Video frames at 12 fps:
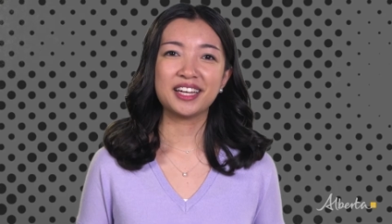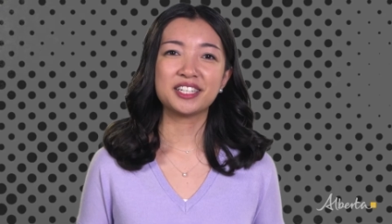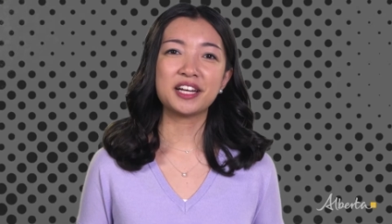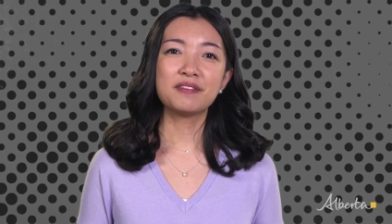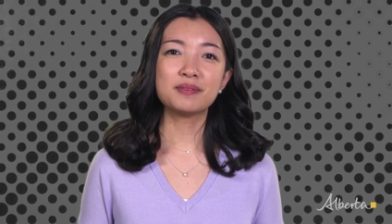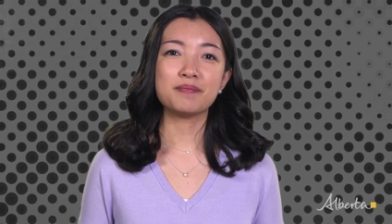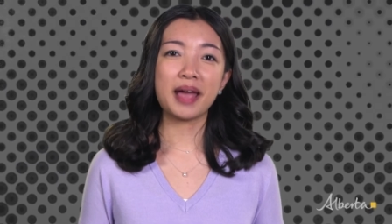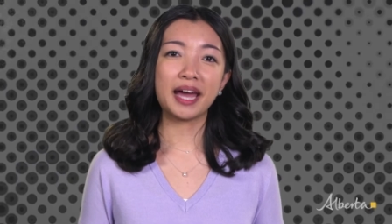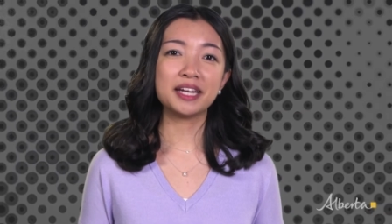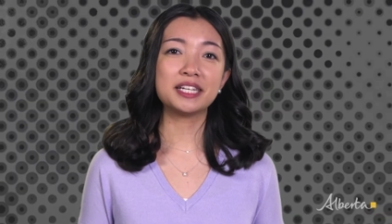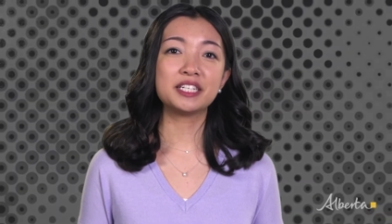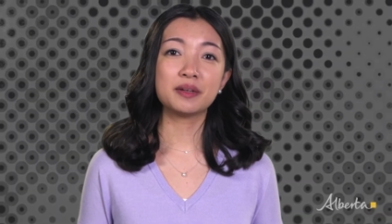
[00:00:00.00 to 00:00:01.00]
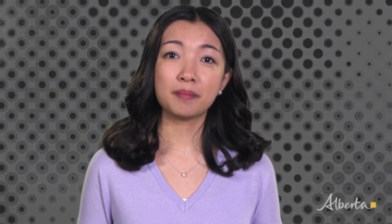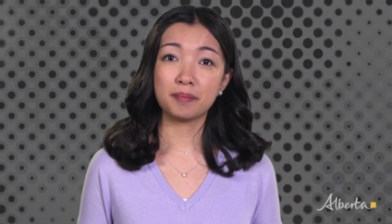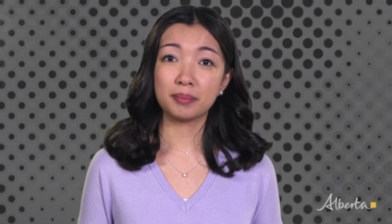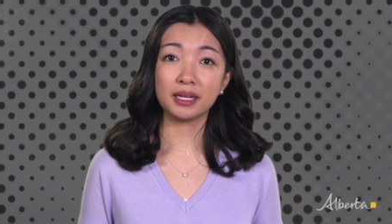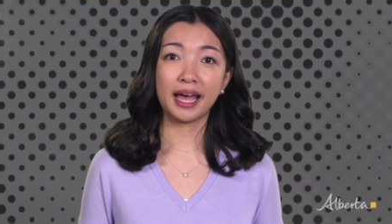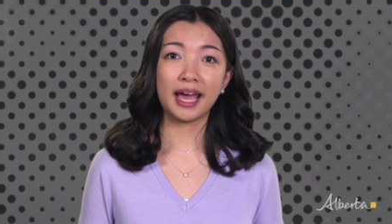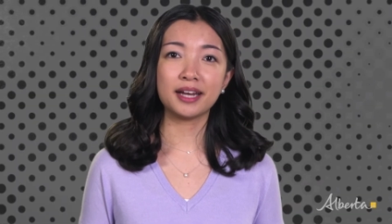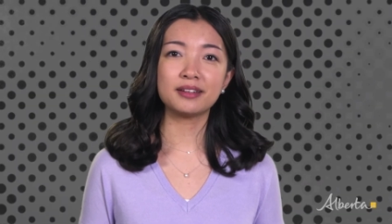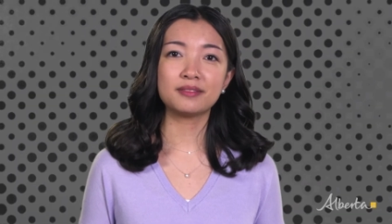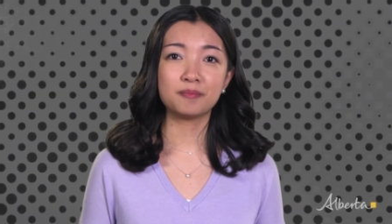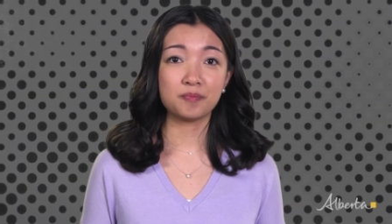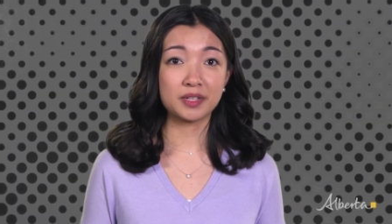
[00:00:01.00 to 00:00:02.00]
Chefs manage, plan,
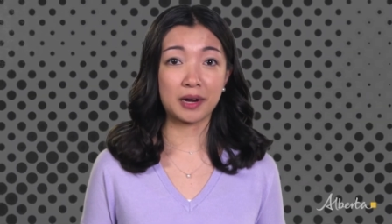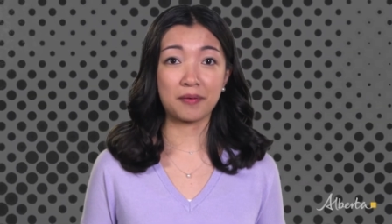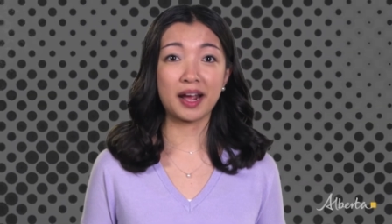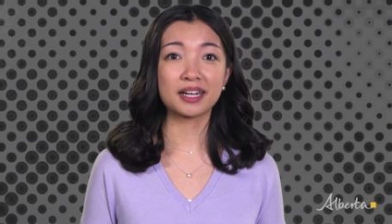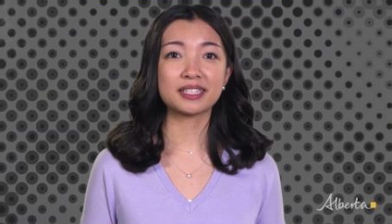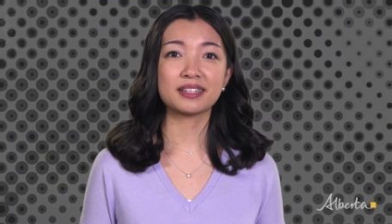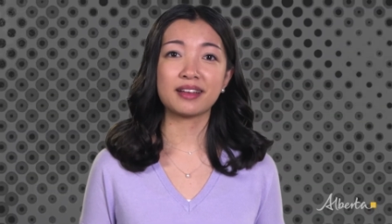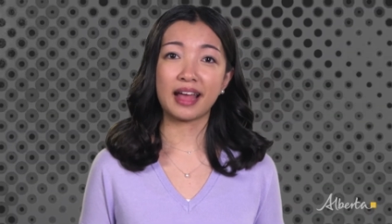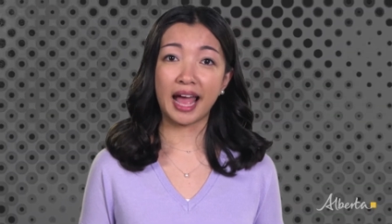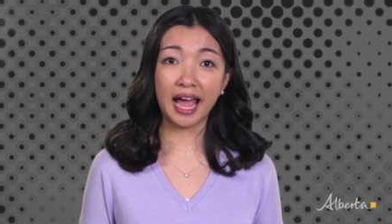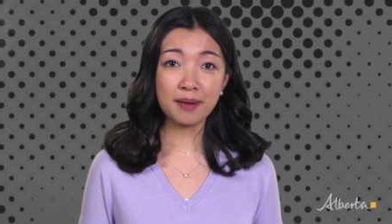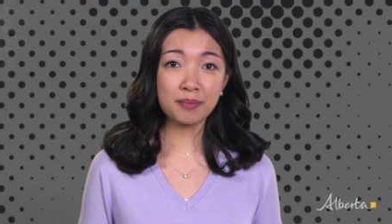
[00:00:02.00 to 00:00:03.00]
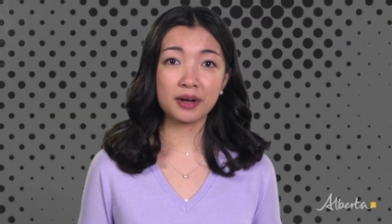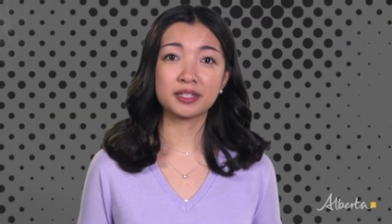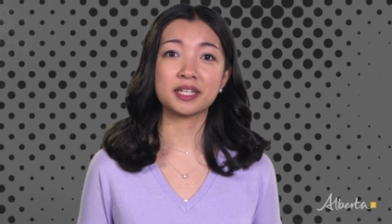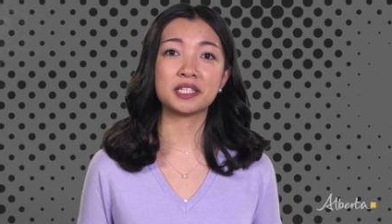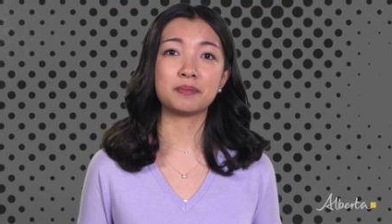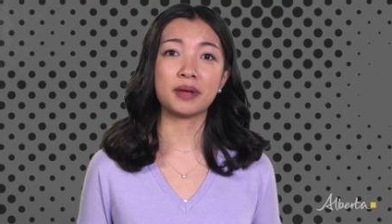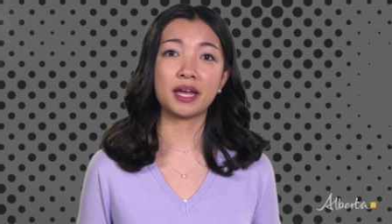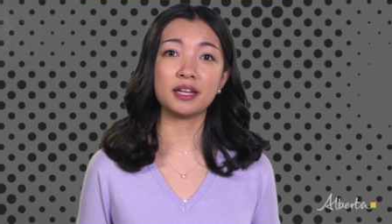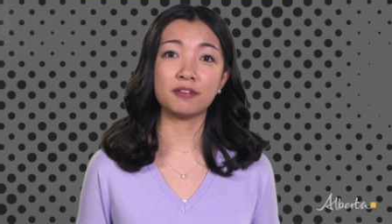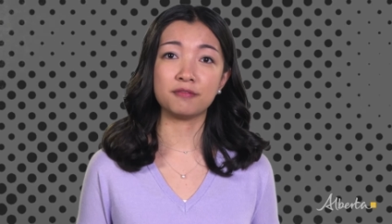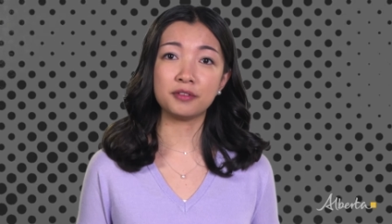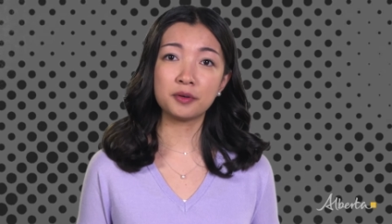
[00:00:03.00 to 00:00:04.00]
direct, and participate
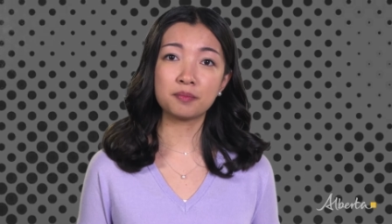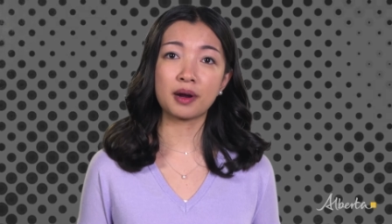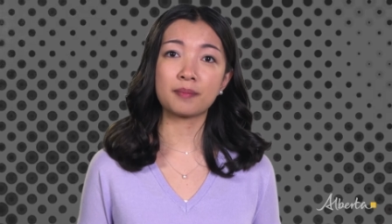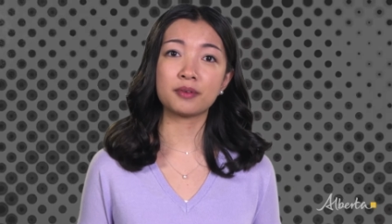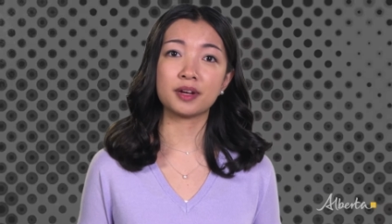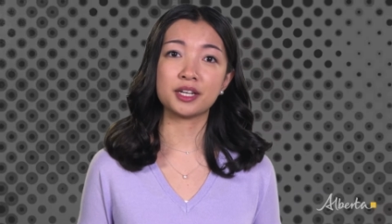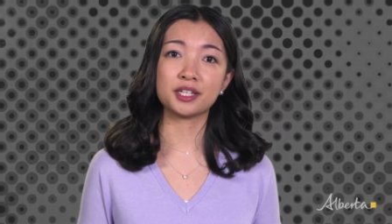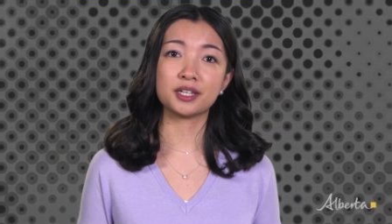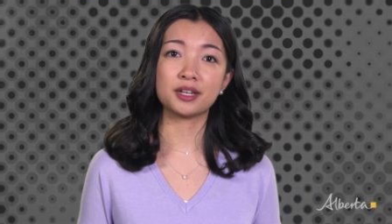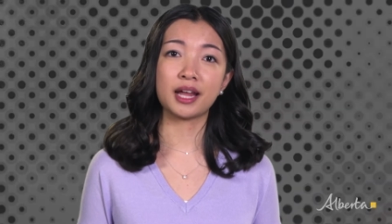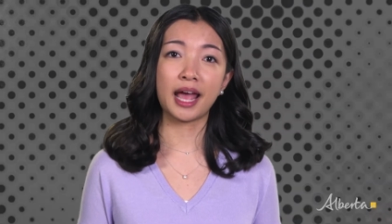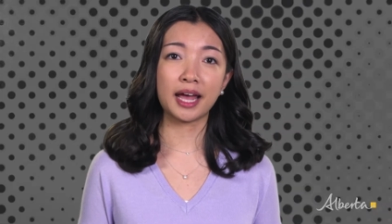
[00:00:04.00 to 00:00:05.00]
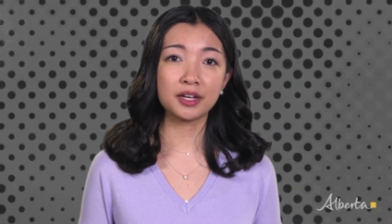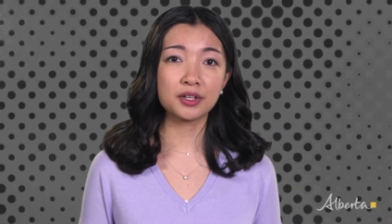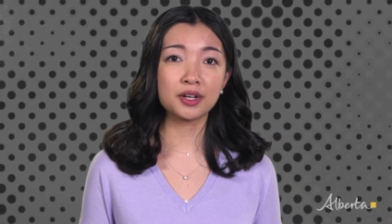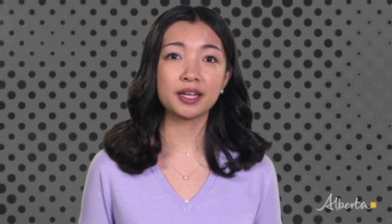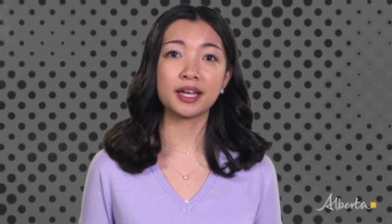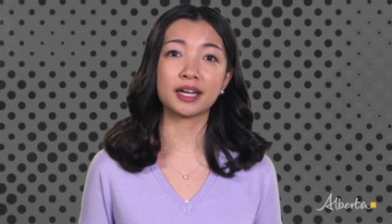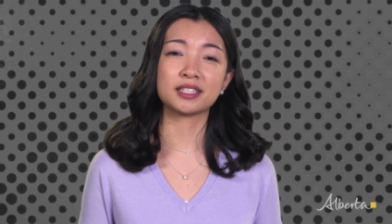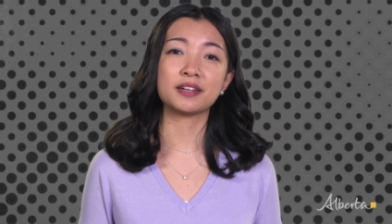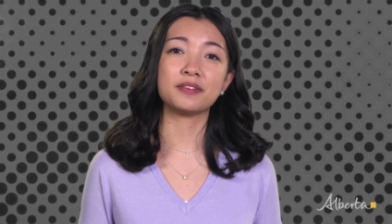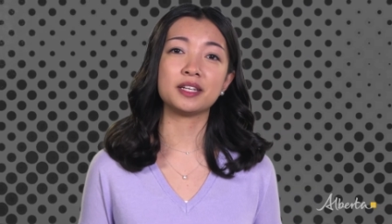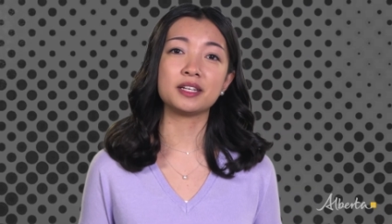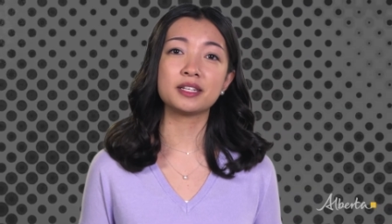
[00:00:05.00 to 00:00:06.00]
in food preparation and cooking
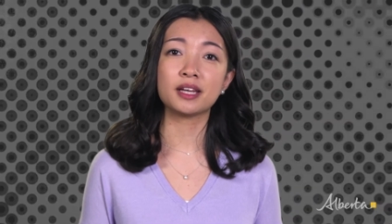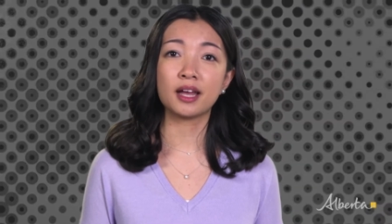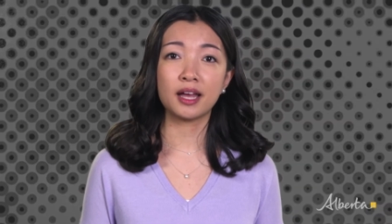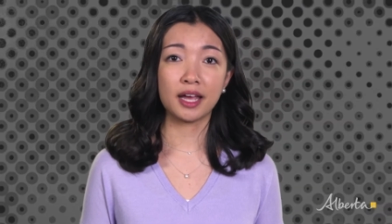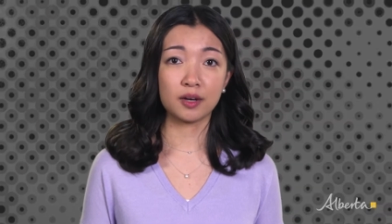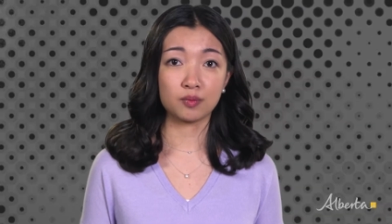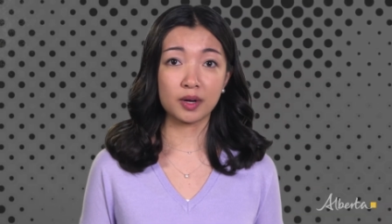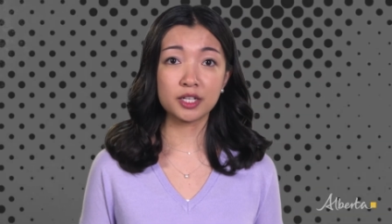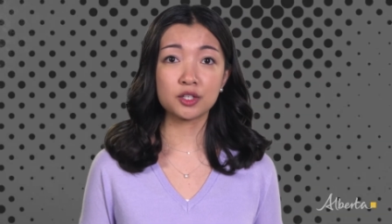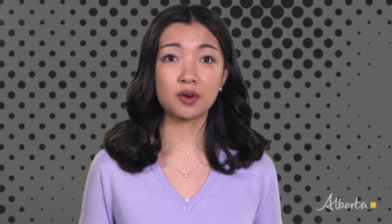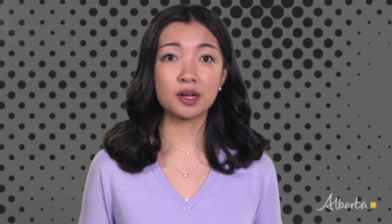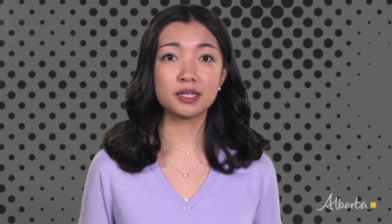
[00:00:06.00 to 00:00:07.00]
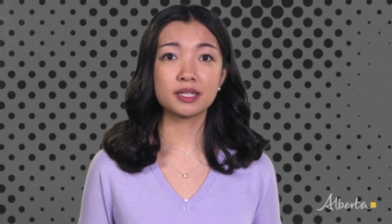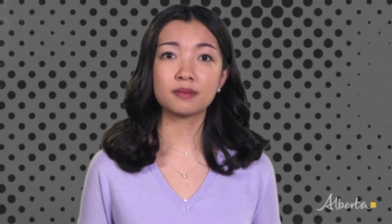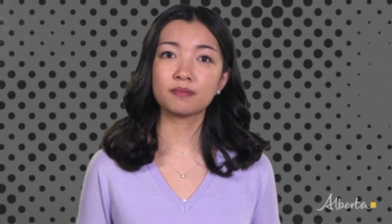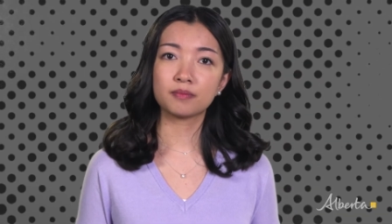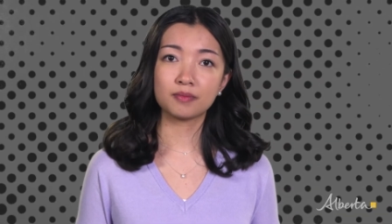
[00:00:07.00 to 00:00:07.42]
activities in restaurants,